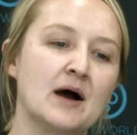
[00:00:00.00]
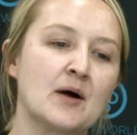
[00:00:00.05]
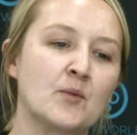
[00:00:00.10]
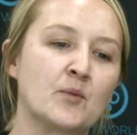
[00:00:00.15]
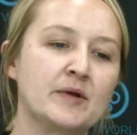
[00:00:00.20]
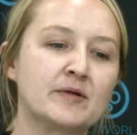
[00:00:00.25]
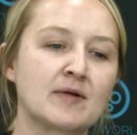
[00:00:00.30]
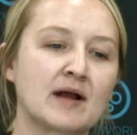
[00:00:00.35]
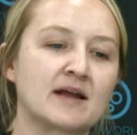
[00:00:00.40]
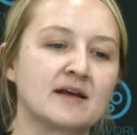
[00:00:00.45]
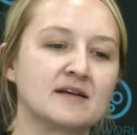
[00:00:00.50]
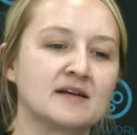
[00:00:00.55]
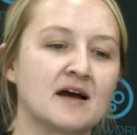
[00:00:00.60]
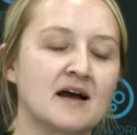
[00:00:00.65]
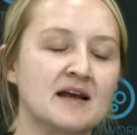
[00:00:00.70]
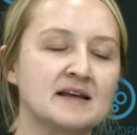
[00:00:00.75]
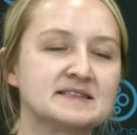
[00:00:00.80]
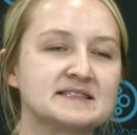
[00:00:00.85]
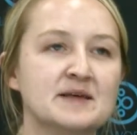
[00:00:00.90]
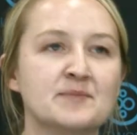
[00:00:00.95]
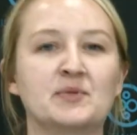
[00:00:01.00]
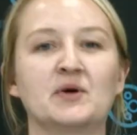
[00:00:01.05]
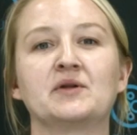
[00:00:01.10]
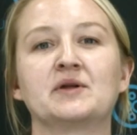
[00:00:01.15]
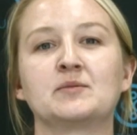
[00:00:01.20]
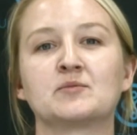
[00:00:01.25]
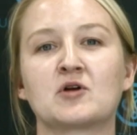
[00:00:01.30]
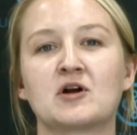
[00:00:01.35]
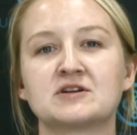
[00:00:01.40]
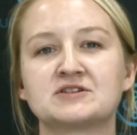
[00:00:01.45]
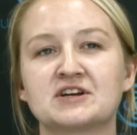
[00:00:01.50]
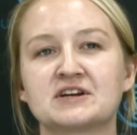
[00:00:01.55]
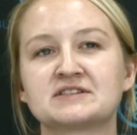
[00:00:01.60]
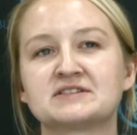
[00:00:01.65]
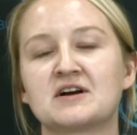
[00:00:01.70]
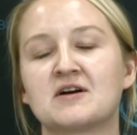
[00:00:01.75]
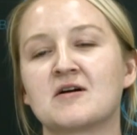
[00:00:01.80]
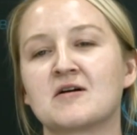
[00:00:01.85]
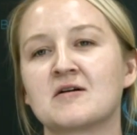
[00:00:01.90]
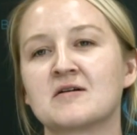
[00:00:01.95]
We recognize that building projects
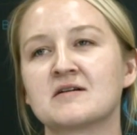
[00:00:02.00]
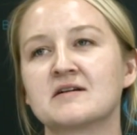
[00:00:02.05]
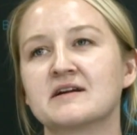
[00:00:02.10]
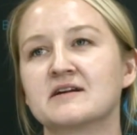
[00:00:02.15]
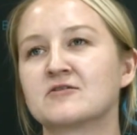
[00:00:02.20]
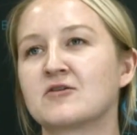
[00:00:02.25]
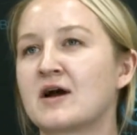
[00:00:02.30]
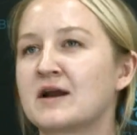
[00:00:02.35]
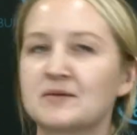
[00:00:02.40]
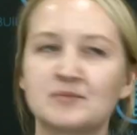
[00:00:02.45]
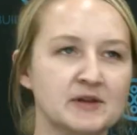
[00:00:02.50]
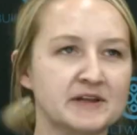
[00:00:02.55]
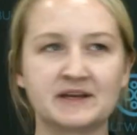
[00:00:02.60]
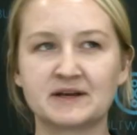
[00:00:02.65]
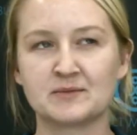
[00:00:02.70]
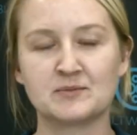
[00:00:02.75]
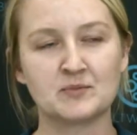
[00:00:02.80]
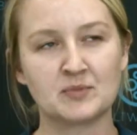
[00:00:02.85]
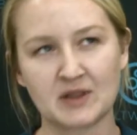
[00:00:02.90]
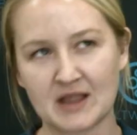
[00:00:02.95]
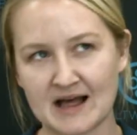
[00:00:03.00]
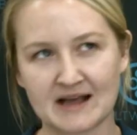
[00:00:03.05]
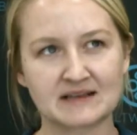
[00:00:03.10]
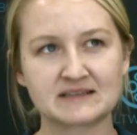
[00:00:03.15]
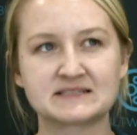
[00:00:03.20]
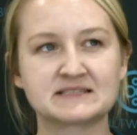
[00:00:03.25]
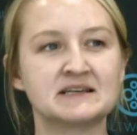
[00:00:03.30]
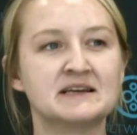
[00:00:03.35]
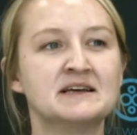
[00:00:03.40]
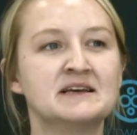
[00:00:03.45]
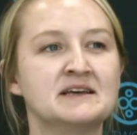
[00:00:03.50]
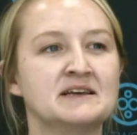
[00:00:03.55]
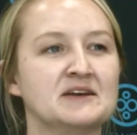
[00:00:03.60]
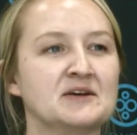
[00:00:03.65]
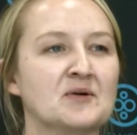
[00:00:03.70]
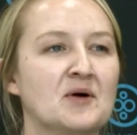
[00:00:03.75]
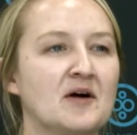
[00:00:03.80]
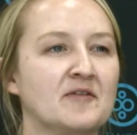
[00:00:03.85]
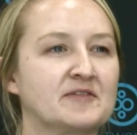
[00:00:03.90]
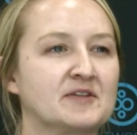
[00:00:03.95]
are incredibly complex,
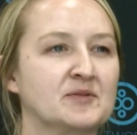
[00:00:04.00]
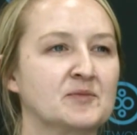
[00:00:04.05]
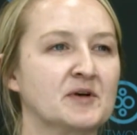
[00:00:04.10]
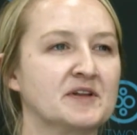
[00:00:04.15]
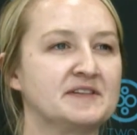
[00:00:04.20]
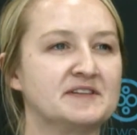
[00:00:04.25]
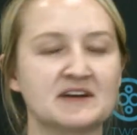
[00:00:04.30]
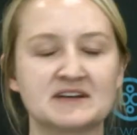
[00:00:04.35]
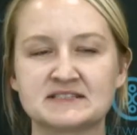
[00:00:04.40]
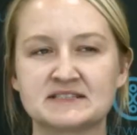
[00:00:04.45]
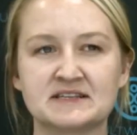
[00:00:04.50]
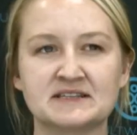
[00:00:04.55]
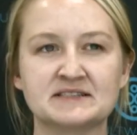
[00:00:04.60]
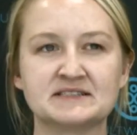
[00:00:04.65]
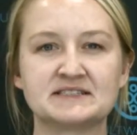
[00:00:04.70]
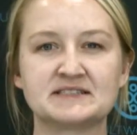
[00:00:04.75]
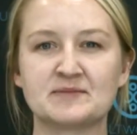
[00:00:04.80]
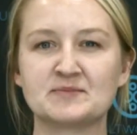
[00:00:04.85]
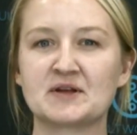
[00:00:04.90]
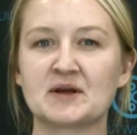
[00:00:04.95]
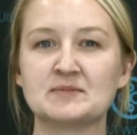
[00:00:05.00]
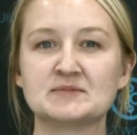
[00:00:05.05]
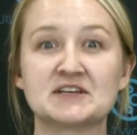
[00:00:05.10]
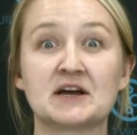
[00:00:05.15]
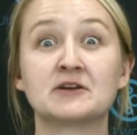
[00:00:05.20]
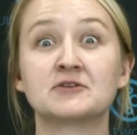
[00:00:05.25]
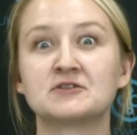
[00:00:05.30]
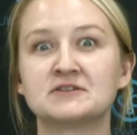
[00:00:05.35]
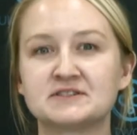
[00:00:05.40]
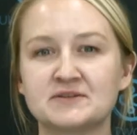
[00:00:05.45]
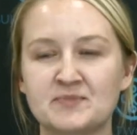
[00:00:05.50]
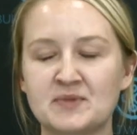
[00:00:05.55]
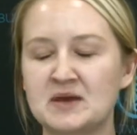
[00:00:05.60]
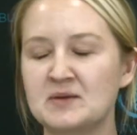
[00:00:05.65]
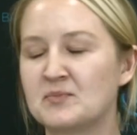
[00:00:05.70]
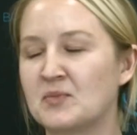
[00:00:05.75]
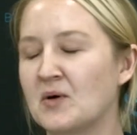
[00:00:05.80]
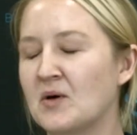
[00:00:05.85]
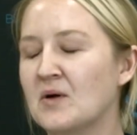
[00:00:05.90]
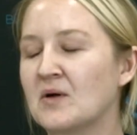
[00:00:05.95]
often with dozens, sometimes hundreds of
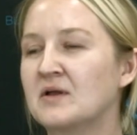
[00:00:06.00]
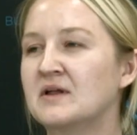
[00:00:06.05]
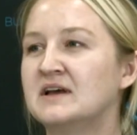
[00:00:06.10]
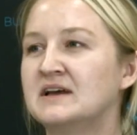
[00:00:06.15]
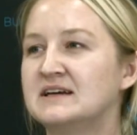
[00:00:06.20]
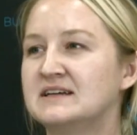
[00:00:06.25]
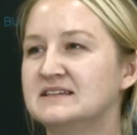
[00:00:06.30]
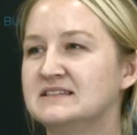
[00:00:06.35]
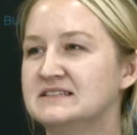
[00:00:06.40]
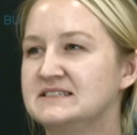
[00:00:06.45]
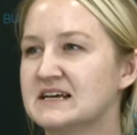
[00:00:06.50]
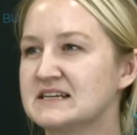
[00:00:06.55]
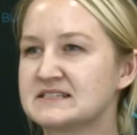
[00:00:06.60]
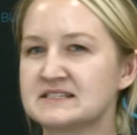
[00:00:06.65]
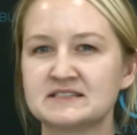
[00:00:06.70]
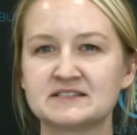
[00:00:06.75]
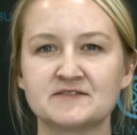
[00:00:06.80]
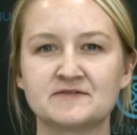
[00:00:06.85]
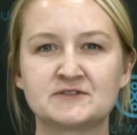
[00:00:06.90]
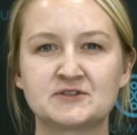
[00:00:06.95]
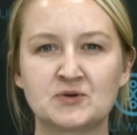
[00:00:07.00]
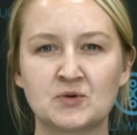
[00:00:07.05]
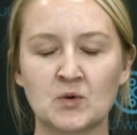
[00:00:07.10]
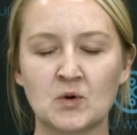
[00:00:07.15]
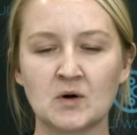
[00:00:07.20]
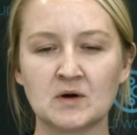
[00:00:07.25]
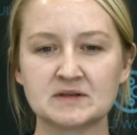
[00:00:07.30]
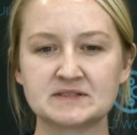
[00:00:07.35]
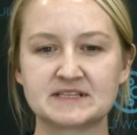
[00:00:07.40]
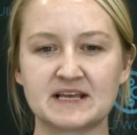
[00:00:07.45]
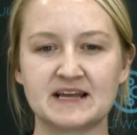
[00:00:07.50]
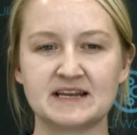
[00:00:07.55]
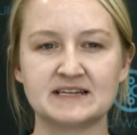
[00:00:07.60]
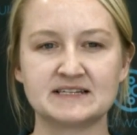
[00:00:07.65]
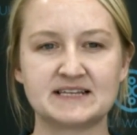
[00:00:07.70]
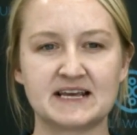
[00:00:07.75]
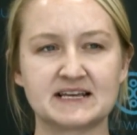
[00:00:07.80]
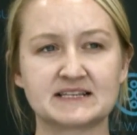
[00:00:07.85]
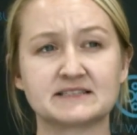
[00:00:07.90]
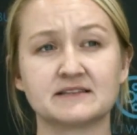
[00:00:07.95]
people and dozens of tools, and it
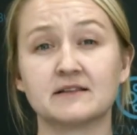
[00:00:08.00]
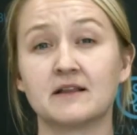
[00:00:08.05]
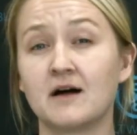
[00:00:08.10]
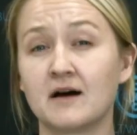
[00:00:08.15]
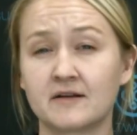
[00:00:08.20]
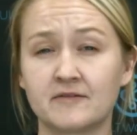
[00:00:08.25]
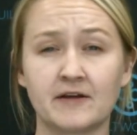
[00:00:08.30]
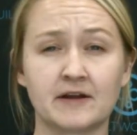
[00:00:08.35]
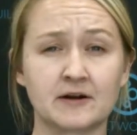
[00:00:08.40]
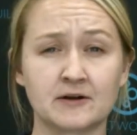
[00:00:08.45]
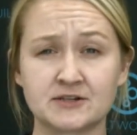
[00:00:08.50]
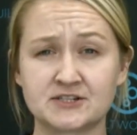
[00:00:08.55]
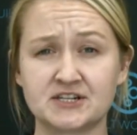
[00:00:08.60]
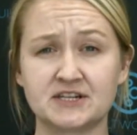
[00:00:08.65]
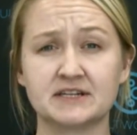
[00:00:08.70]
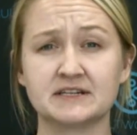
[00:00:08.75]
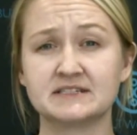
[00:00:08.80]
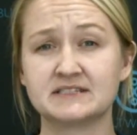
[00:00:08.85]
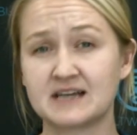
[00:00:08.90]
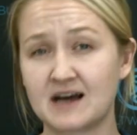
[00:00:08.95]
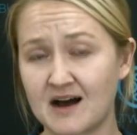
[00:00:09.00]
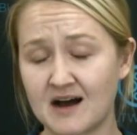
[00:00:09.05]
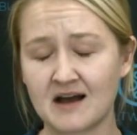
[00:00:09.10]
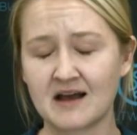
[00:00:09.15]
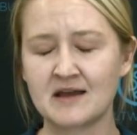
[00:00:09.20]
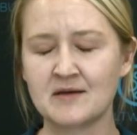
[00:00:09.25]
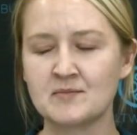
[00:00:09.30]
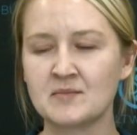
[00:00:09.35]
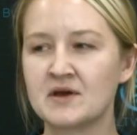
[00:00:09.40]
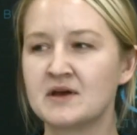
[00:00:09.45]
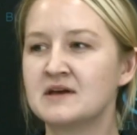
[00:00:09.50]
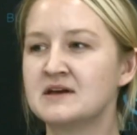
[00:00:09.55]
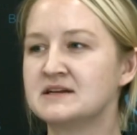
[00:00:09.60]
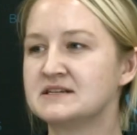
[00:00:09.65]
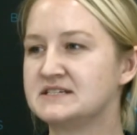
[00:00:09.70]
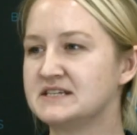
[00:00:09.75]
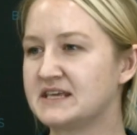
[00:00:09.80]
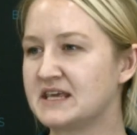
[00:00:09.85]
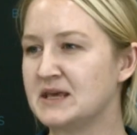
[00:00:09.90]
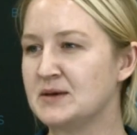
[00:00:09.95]
takes a lot of energy and time
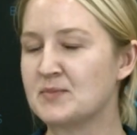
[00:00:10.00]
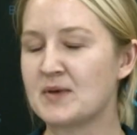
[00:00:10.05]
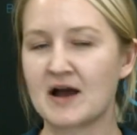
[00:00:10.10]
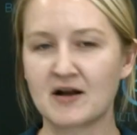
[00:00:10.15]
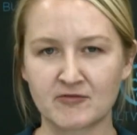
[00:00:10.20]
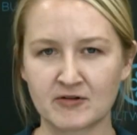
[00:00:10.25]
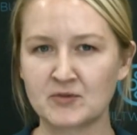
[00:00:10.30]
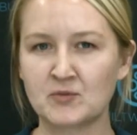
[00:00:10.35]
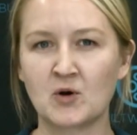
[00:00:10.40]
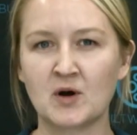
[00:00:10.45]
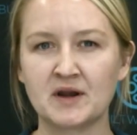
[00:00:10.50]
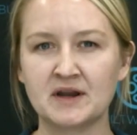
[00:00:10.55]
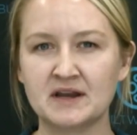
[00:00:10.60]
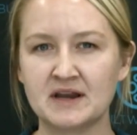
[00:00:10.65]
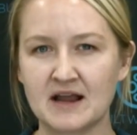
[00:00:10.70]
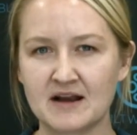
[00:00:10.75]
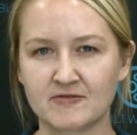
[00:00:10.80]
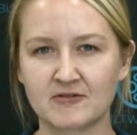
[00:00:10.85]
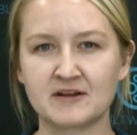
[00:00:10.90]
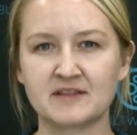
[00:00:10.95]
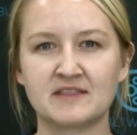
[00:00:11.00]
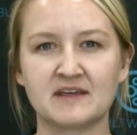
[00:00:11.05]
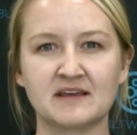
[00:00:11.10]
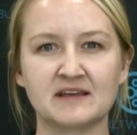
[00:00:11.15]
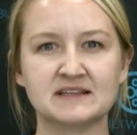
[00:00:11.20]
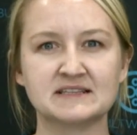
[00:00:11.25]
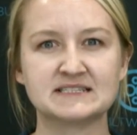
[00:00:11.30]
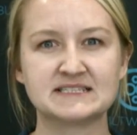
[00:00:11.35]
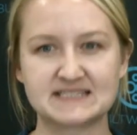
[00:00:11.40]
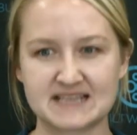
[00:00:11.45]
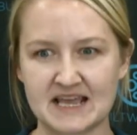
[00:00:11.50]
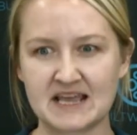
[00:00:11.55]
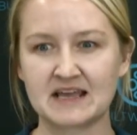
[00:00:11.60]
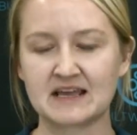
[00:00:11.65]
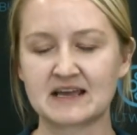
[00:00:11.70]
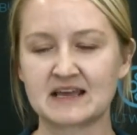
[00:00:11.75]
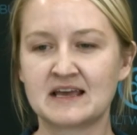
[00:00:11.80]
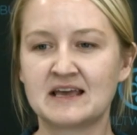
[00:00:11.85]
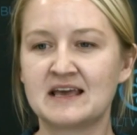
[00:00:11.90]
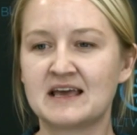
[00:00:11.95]
to keep everyone and everything in
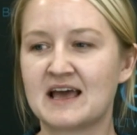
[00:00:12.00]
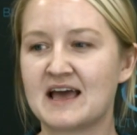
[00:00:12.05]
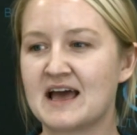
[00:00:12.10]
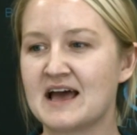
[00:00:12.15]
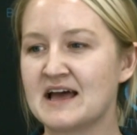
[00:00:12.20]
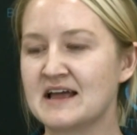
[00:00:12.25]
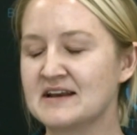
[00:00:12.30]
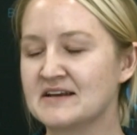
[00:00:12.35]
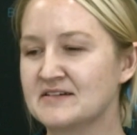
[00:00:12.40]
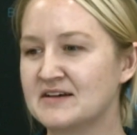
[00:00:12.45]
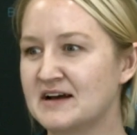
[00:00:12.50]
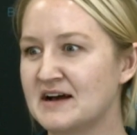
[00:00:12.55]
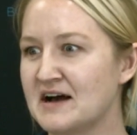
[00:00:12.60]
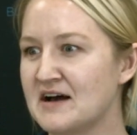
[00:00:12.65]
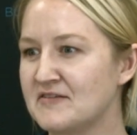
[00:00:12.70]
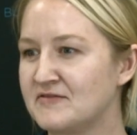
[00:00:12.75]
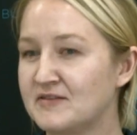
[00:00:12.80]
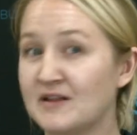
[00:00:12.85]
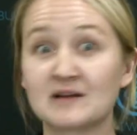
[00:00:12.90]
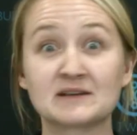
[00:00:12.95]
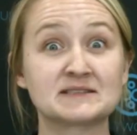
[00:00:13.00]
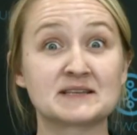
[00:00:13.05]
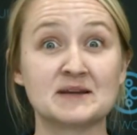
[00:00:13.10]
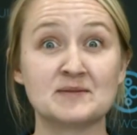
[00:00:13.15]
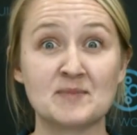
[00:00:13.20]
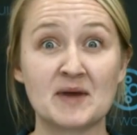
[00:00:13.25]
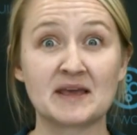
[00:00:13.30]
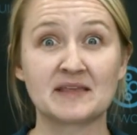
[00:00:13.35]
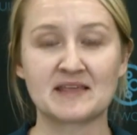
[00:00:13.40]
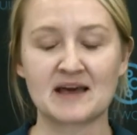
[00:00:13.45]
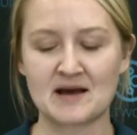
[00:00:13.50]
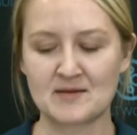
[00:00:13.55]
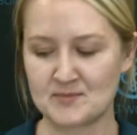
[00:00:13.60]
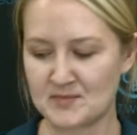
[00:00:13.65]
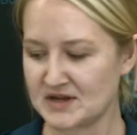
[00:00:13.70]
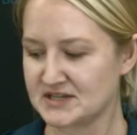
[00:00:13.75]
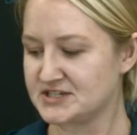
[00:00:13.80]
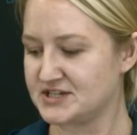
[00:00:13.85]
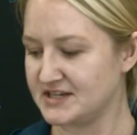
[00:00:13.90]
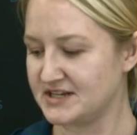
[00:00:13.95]
sync, and Flux can make that
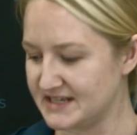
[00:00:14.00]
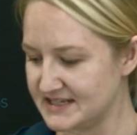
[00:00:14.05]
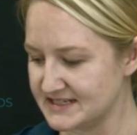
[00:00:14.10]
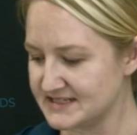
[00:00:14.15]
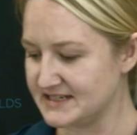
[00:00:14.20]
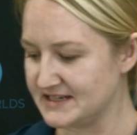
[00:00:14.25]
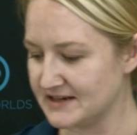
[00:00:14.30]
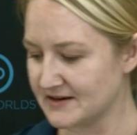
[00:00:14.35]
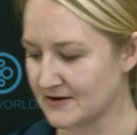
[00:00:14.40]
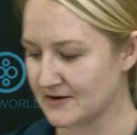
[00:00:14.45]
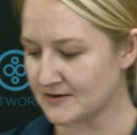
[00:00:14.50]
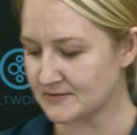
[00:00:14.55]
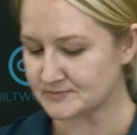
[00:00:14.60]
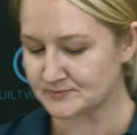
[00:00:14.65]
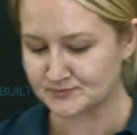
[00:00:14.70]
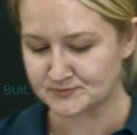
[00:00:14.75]
much easier.